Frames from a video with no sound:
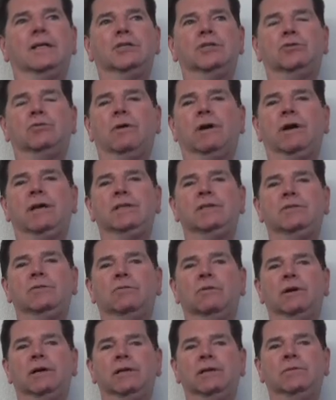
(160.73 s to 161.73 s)
I tried
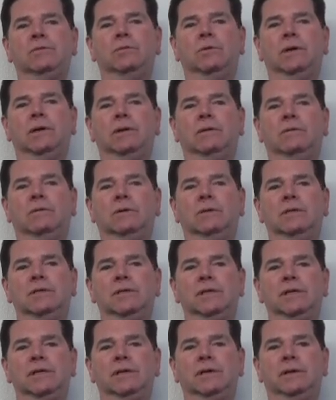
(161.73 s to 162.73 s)
to write when I
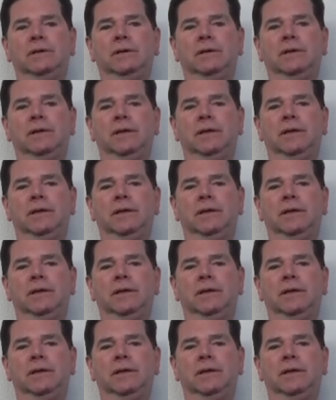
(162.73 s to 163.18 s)
was there,